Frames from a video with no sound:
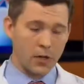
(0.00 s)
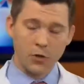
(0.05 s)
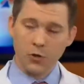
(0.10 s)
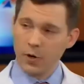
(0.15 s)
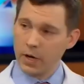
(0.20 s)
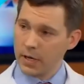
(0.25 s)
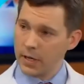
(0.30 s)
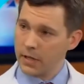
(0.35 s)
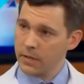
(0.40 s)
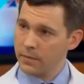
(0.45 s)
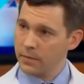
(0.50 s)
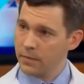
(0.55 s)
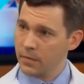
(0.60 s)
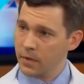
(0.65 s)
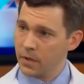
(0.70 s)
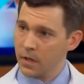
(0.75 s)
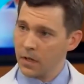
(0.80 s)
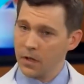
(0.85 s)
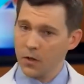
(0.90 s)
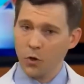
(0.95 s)
training,
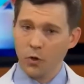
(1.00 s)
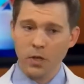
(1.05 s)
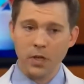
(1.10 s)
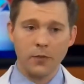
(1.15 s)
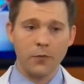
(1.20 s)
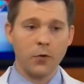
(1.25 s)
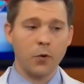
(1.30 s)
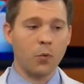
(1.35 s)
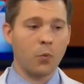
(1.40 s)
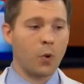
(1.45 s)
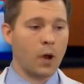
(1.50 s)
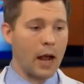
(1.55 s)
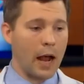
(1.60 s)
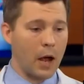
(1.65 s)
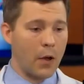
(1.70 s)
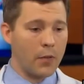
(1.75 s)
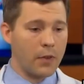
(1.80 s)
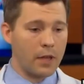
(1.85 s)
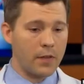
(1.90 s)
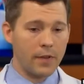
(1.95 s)
looking for
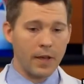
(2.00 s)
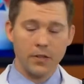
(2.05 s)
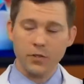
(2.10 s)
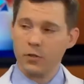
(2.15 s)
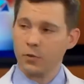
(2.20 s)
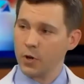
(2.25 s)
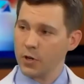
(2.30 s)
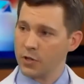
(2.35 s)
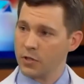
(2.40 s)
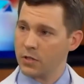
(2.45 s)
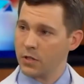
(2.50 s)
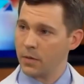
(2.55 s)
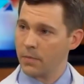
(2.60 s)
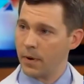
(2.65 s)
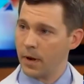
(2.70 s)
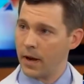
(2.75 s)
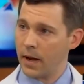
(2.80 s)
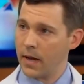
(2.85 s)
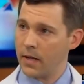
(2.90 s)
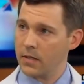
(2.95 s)
how they've answered questions in the
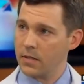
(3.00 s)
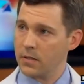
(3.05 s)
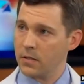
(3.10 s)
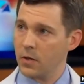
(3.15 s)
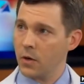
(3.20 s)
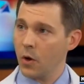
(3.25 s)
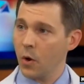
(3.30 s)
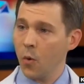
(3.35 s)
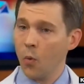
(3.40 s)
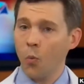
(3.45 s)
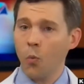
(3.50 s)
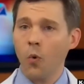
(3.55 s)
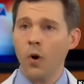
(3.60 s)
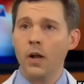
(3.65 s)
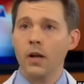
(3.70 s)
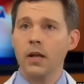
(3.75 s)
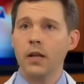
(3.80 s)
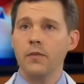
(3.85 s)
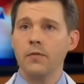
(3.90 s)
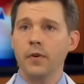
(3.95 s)
past,
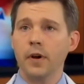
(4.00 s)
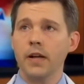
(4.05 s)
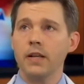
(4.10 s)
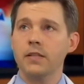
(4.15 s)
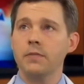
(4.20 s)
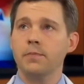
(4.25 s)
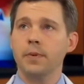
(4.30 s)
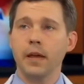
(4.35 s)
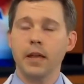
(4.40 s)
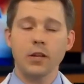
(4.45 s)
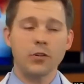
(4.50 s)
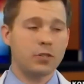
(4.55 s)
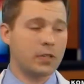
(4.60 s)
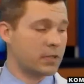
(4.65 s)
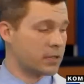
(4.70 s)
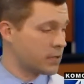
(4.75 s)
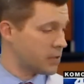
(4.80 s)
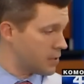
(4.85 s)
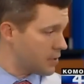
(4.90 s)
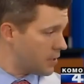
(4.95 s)
what advice
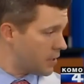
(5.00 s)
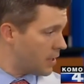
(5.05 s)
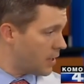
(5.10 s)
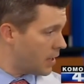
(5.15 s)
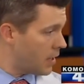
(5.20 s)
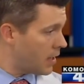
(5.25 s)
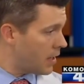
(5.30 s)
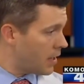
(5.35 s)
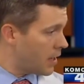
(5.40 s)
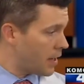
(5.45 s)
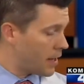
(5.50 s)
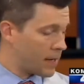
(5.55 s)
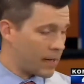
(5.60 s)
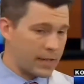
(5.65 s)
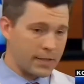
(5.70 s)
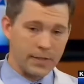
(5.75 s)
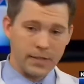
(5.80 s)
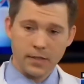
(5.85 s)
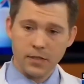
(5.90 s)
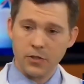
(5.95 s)
patients,
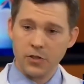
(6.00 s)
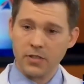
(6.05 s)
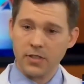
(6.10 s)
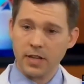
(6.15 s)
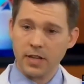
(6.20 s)
such as